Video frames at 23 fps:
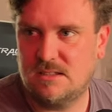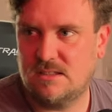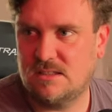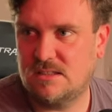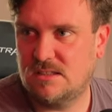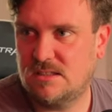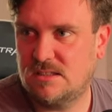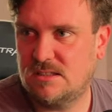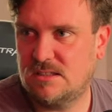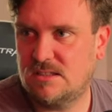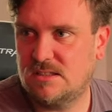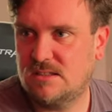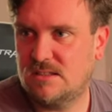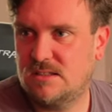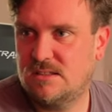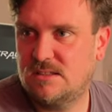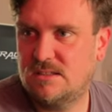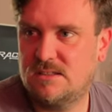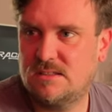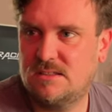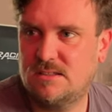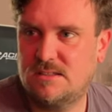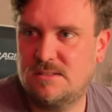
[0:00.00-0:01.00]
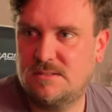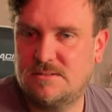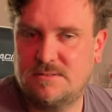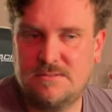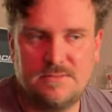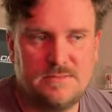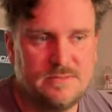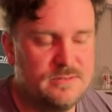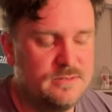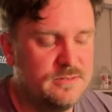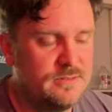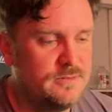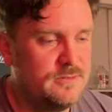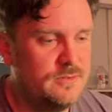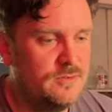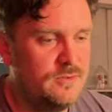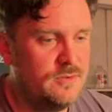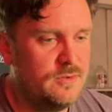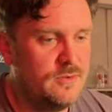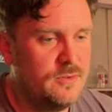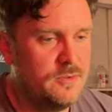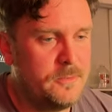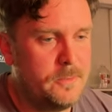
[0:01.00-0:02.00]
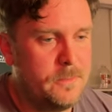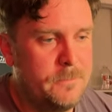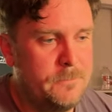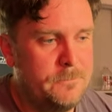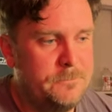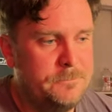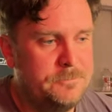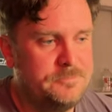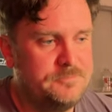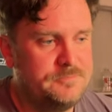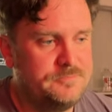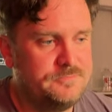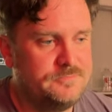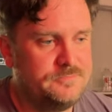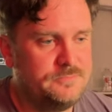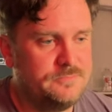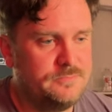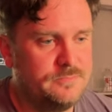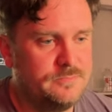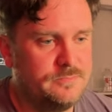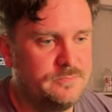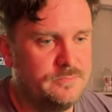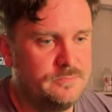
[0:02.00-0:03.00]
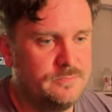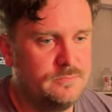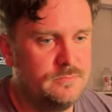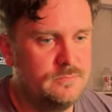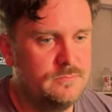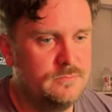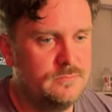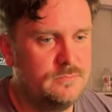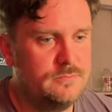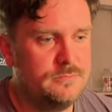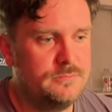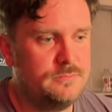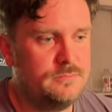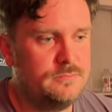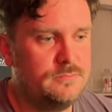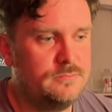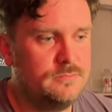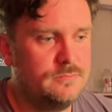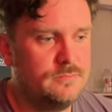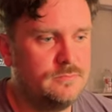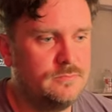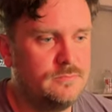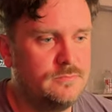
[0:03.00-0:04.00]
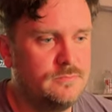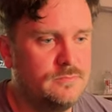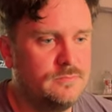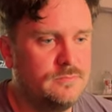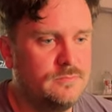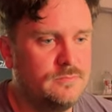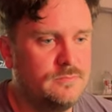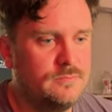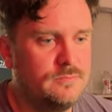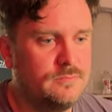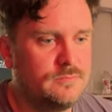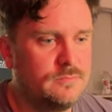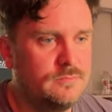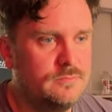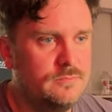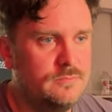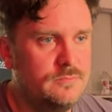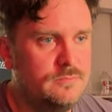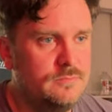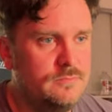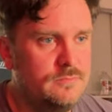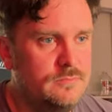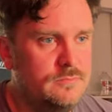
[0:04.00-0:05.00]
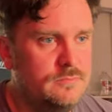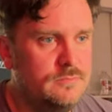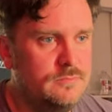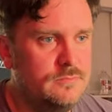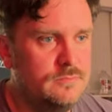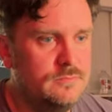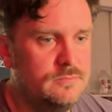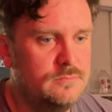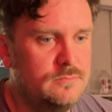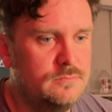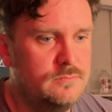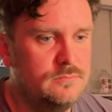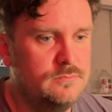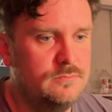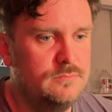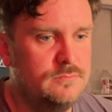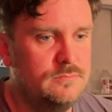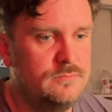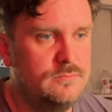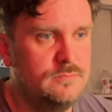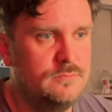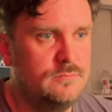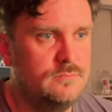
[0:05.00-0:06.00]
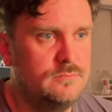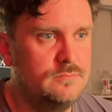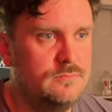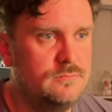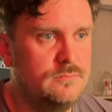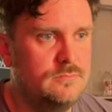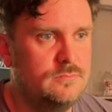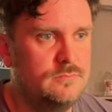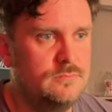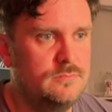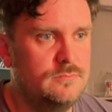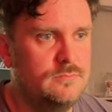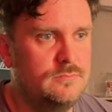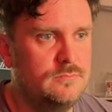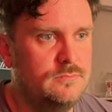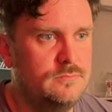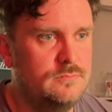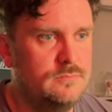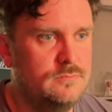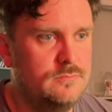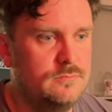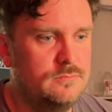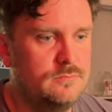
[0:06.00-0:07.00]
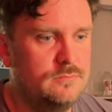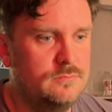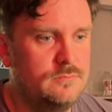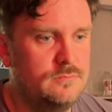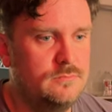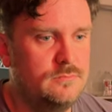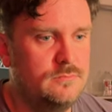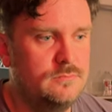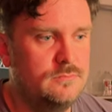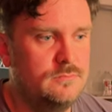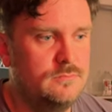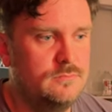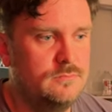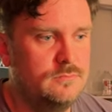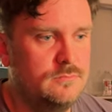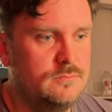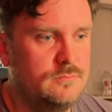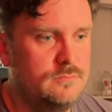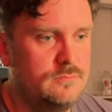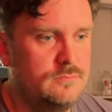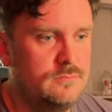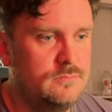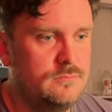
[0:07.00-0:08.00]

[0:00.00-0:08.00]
The person shown says nothing.